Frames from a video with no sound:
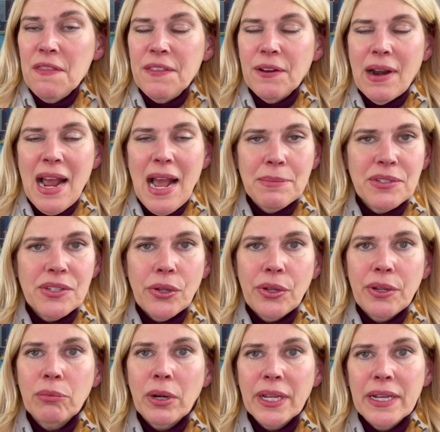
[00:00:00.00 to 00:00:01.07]
They're
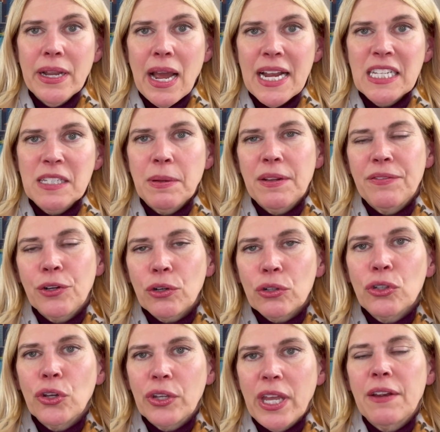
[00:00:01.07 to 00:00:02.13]
absolutely really nice, but if you're
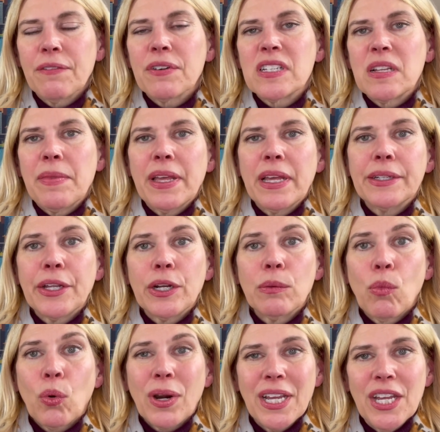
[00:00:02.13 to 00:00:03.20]
looking for something a little
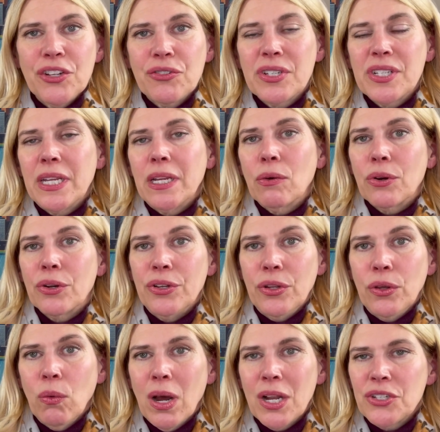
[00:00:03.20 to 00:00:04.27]
more interesting or
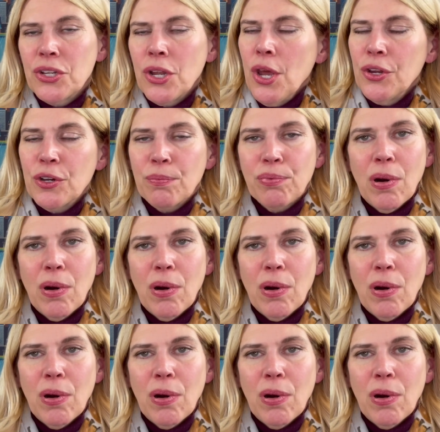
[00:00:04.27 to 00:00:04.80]
nuanced, you're